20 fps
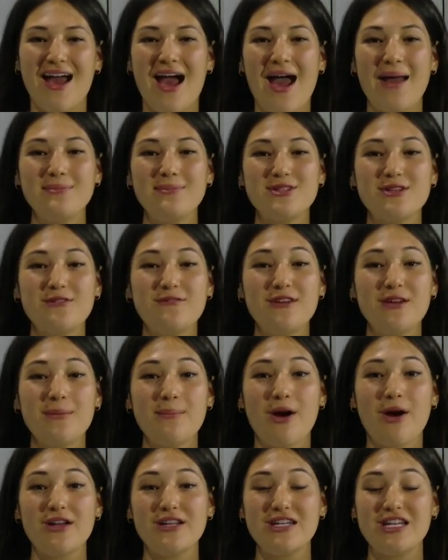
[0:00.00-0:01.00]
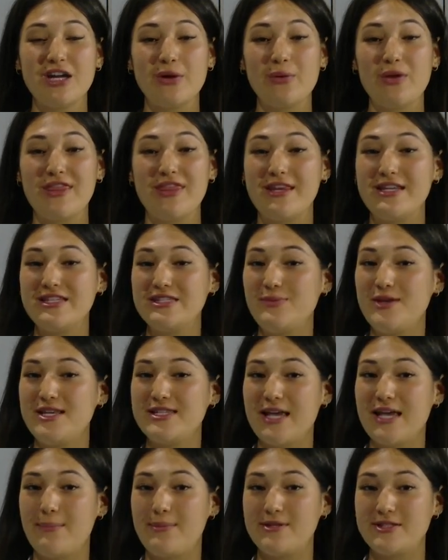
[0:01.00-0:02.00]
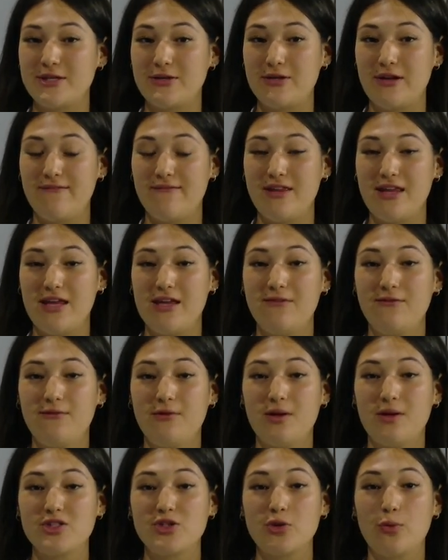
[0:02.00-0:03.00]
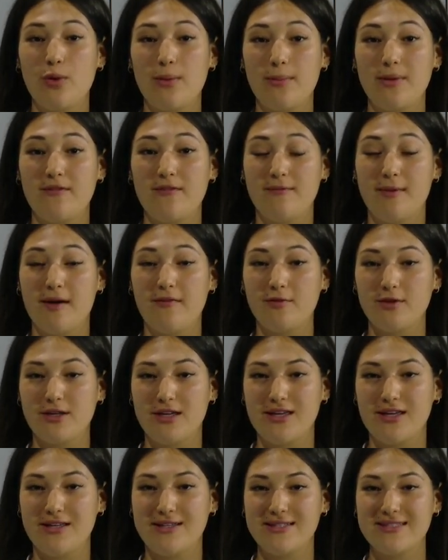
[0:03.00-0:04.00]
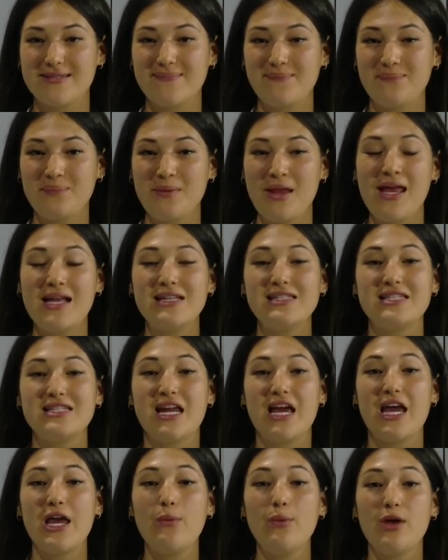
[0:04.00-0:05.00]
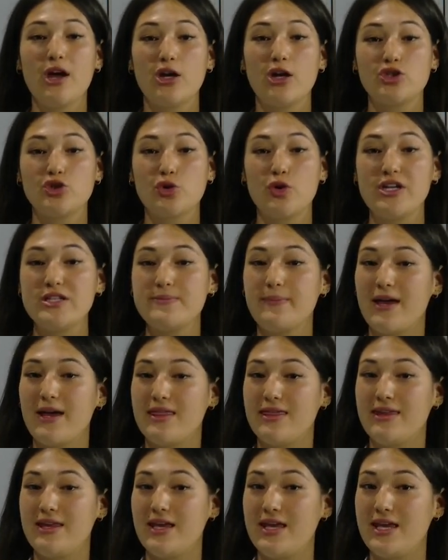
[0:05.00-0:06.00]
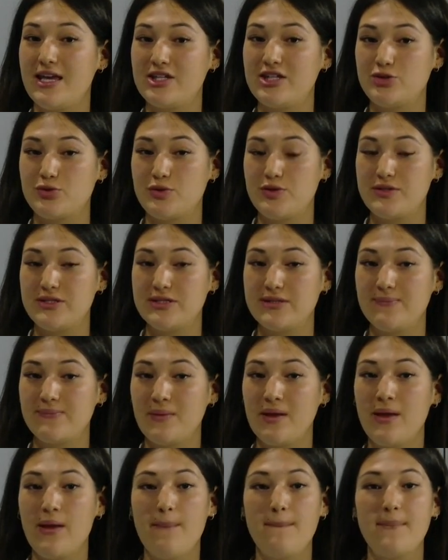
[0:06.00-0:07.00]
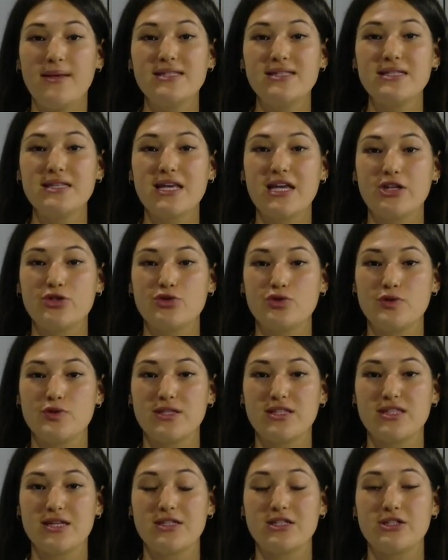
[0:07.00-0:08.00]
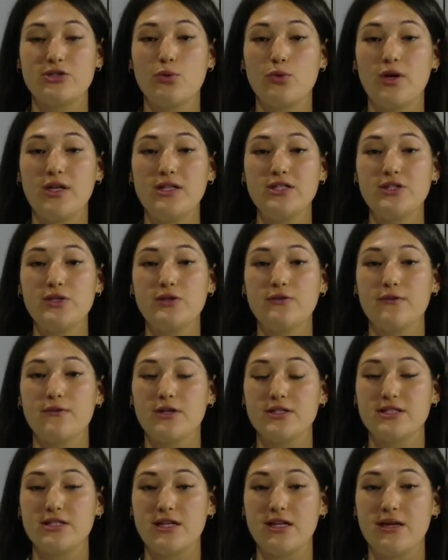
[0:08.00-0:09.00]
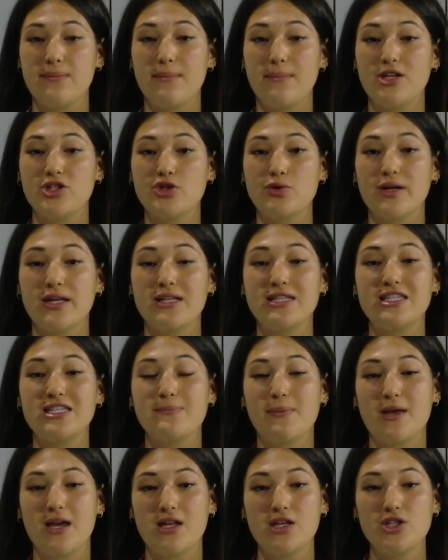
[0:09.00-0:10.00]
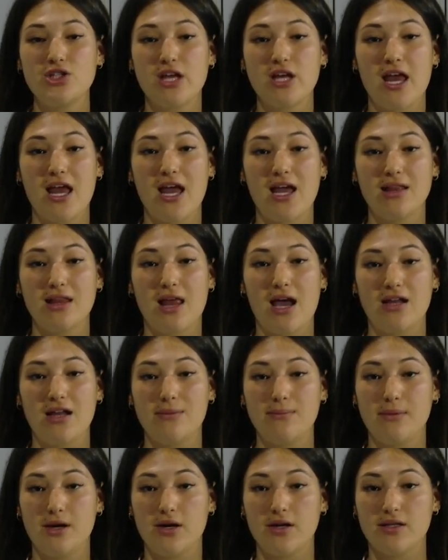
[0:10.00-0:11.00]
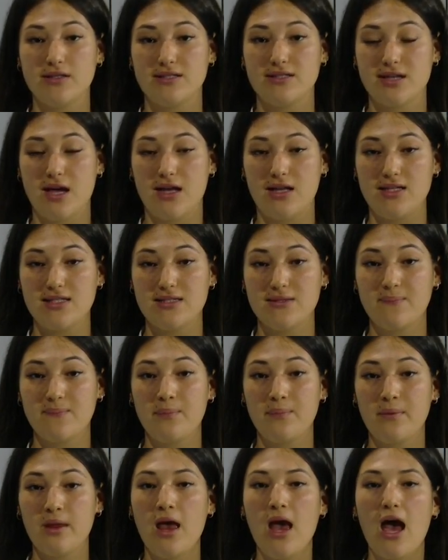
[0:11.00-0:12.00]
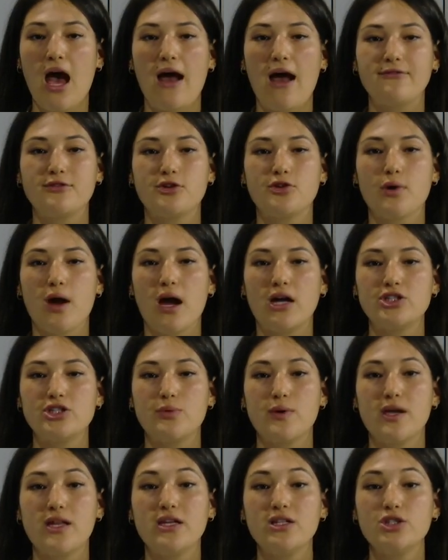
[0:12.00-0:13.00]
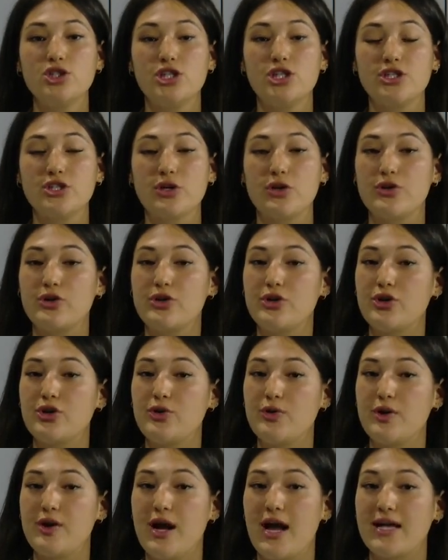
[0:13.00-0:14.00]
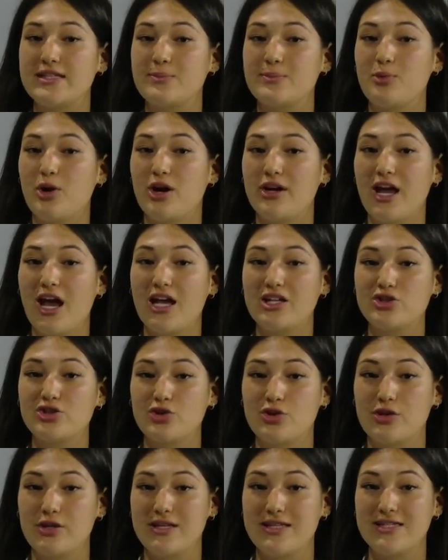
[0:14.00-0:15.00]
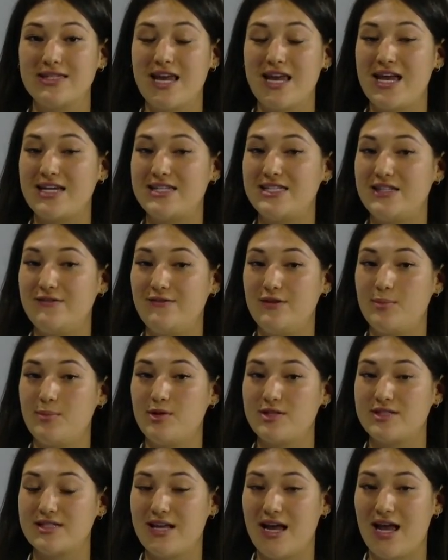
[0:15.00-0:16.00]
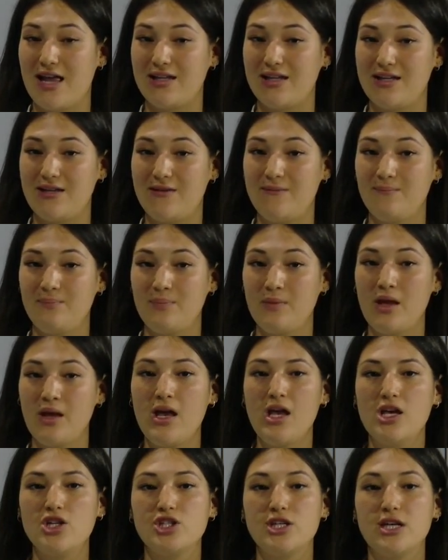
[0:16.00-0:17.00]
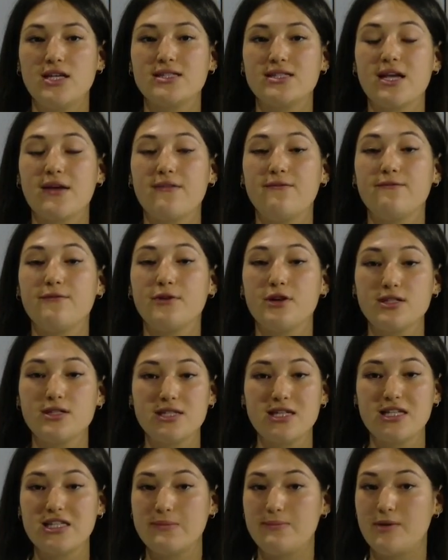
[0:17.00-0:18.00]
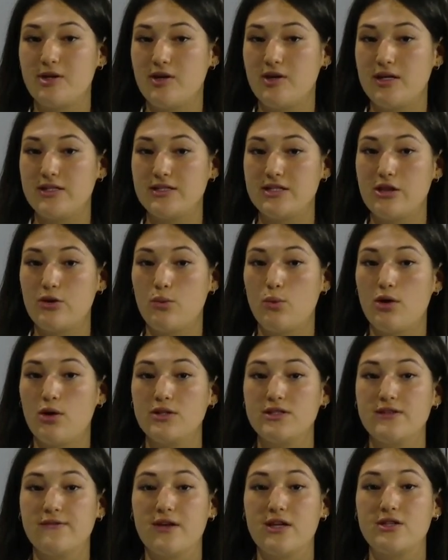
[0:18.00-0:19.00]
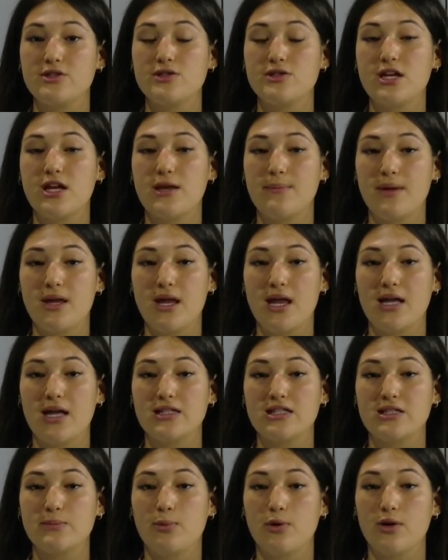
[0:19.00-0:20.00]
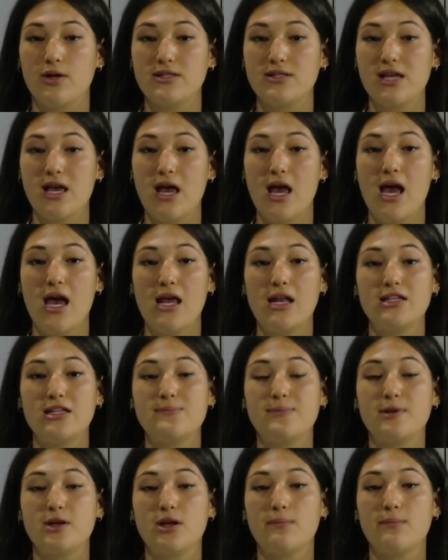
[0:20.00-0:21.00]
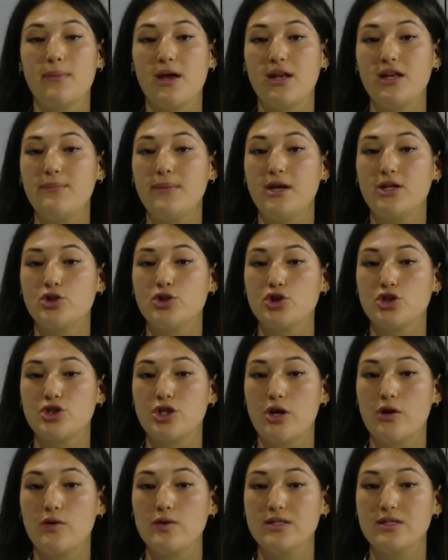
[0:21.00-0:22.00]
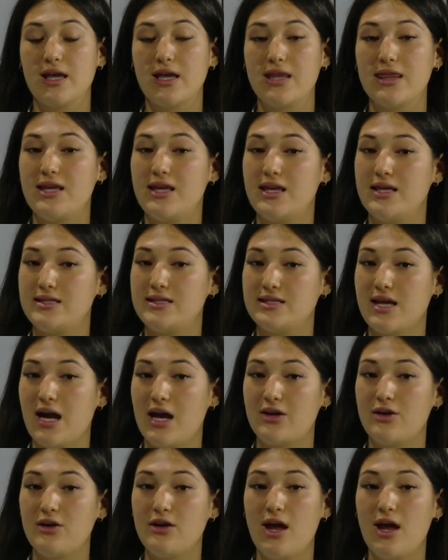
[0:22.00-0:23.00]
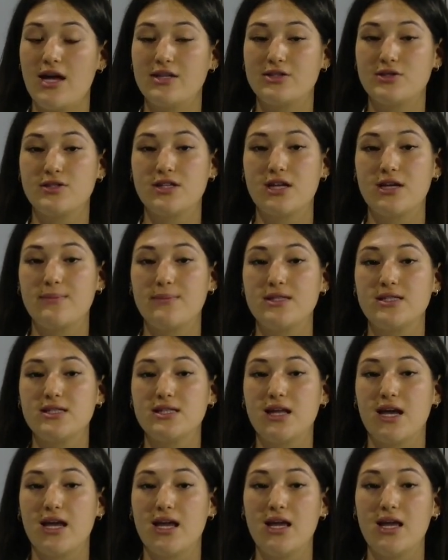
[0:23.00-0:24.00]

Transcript: Sophia Martin here with this week's episode of the Influential Women of Beverly Hills. Today we are joined by Thea Andrews. Mrs. Andrews attended Queen's University, majoring in Spanish and Latin American Studies. After graduating, she started her career as a broadcast journalist and TV personality. She has diverse experience in the worlds of entertainment and sports and has been on many major shows like The Insider, Entertainment Tonight,